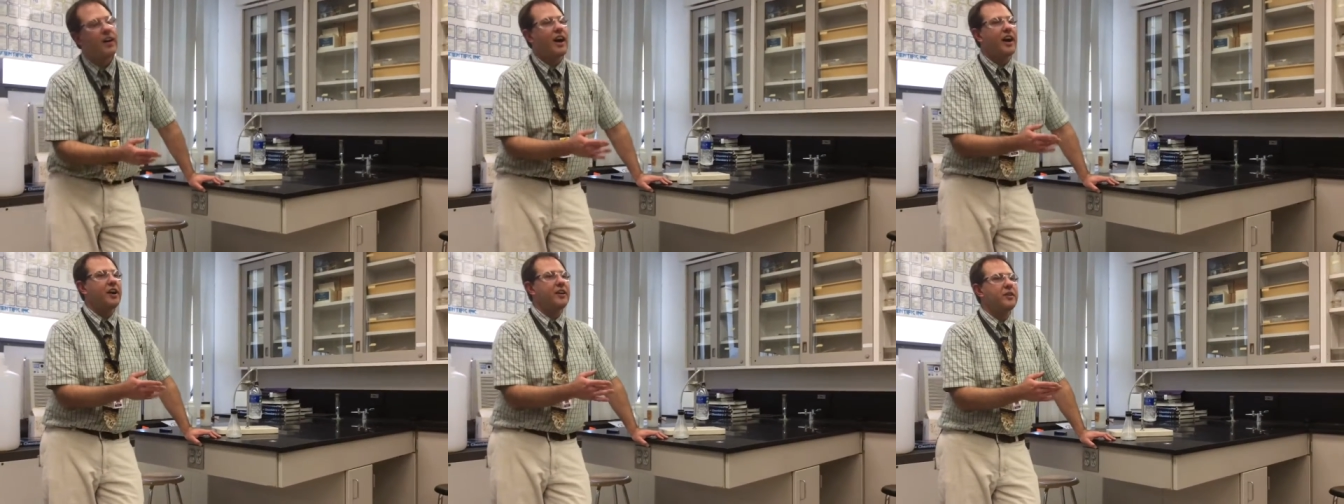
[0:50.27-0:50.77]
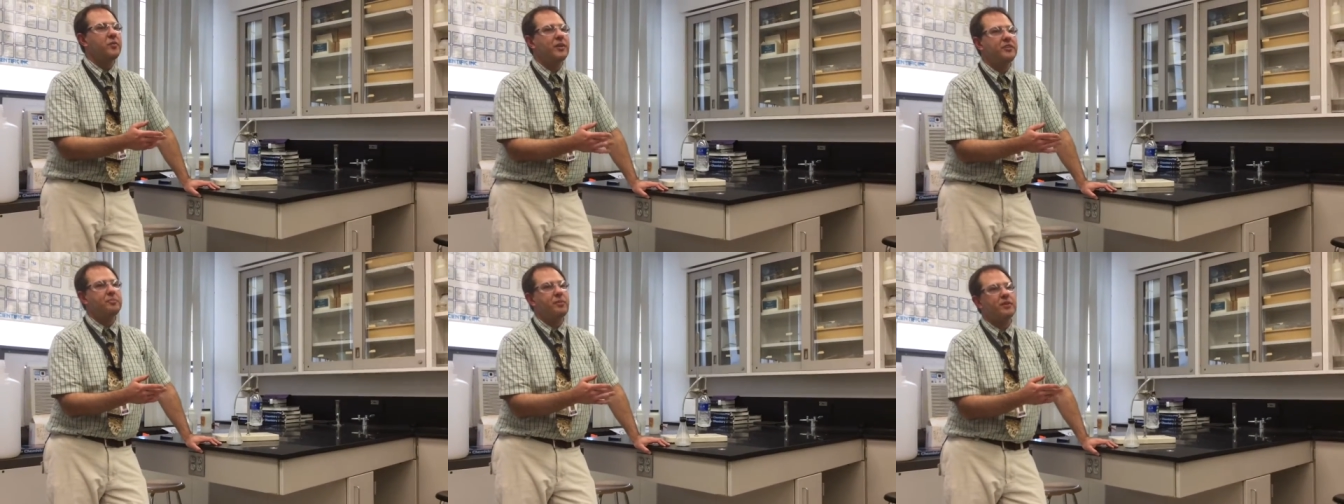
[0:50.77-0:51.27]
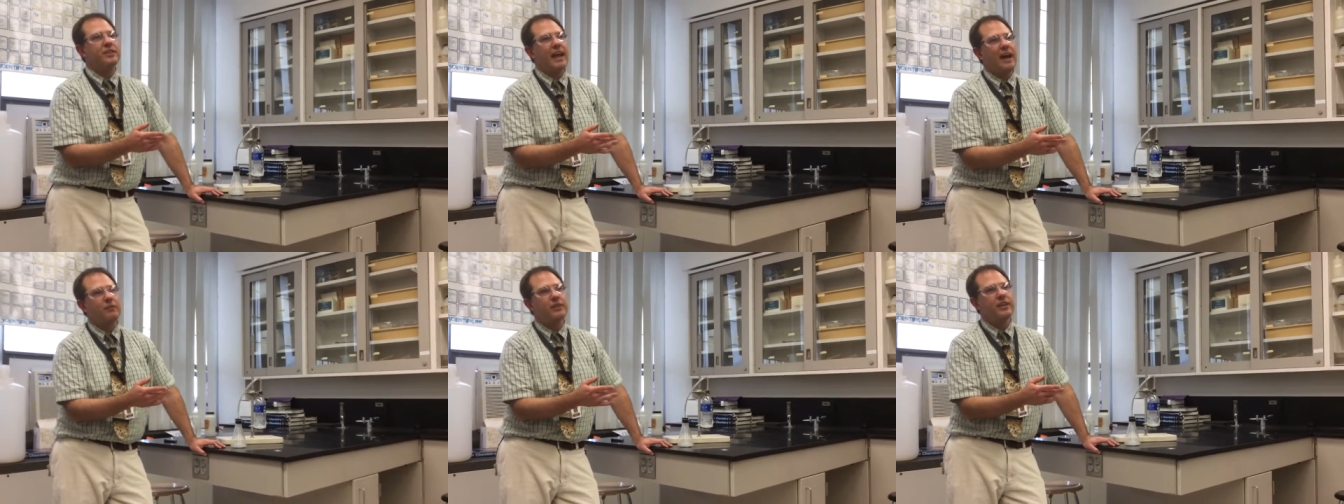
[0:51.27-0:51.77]
I heard it whispered
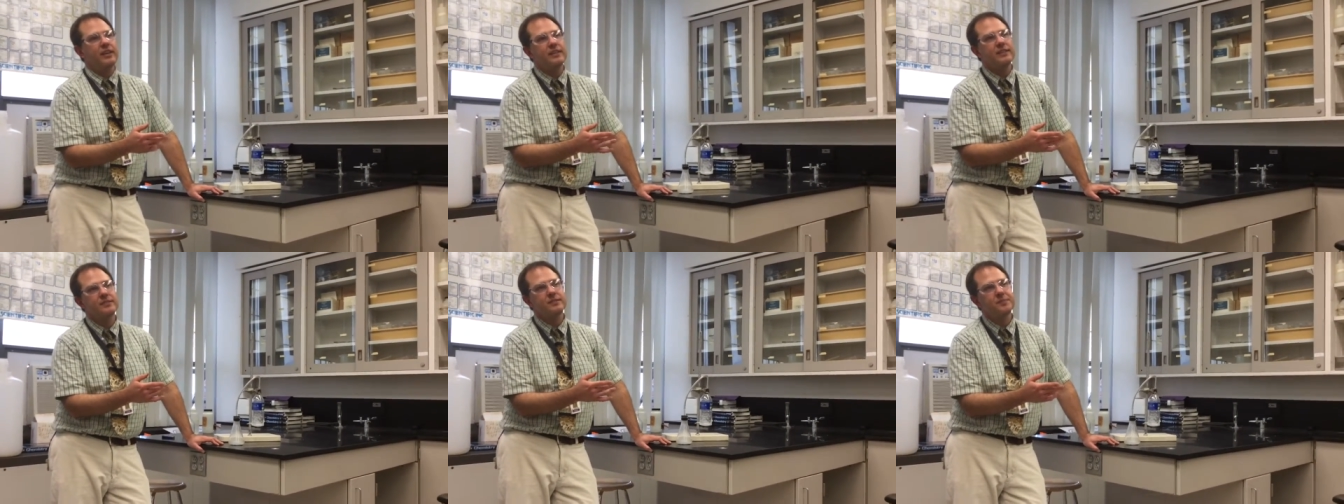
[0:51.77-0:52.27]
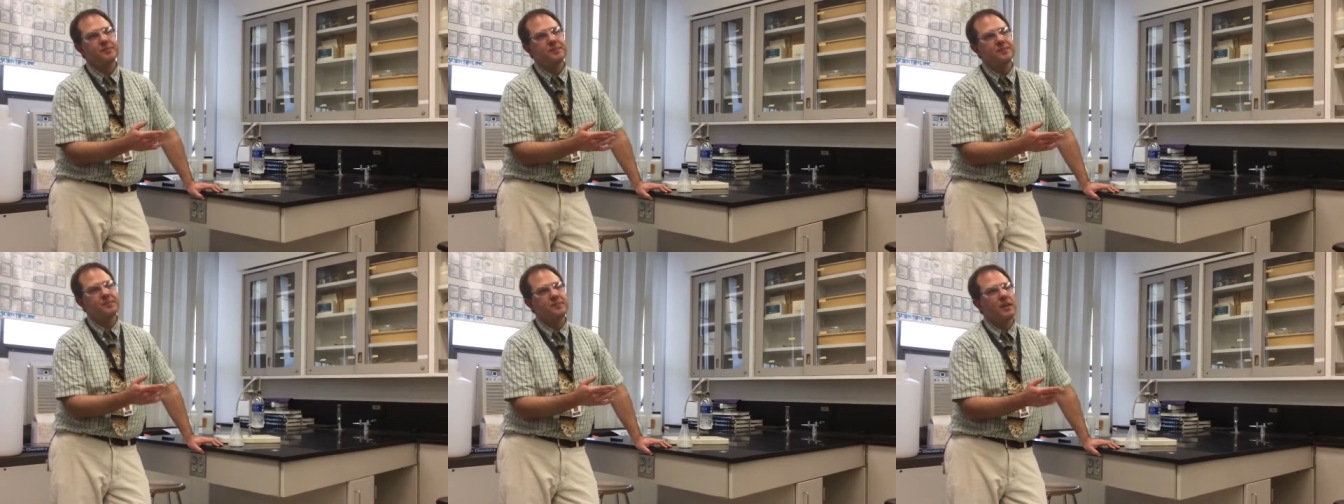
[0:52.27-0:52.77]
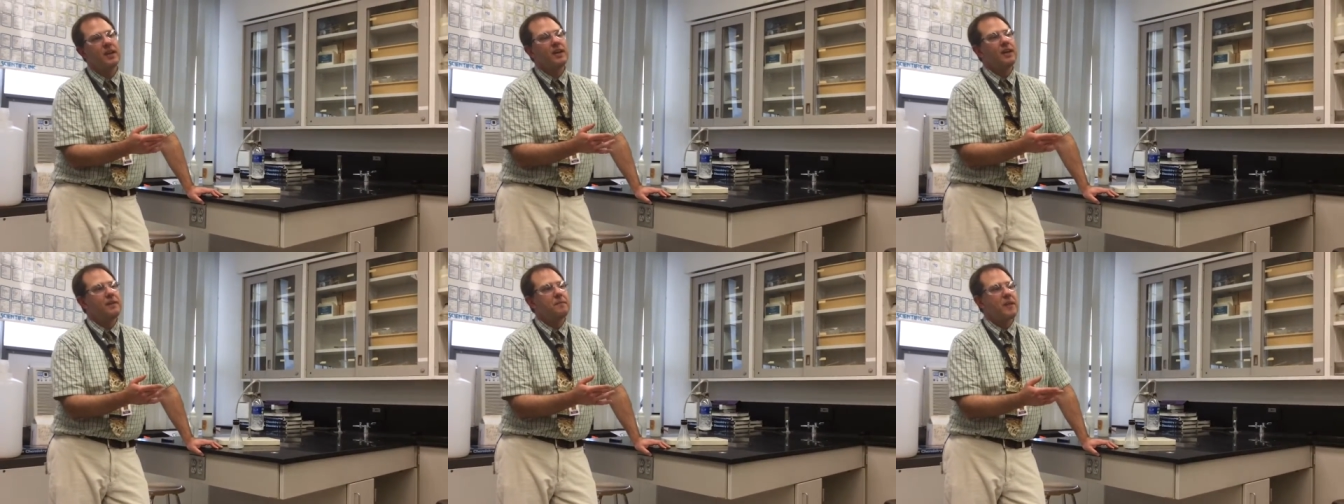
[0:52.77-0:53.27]
loudly.
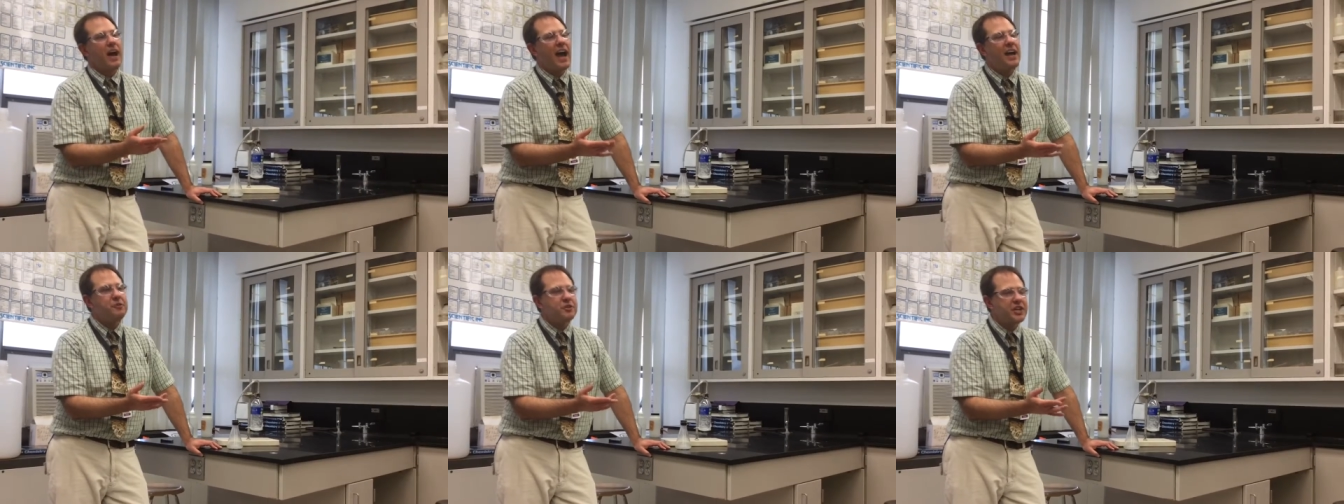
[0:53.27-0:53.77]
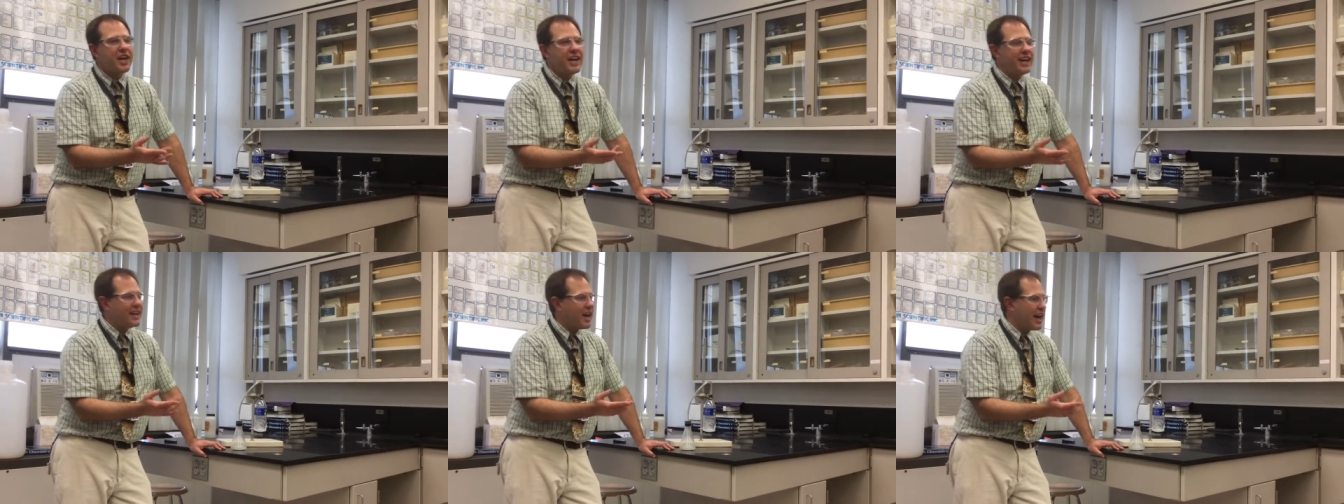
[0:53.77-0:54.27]
Hydrogen.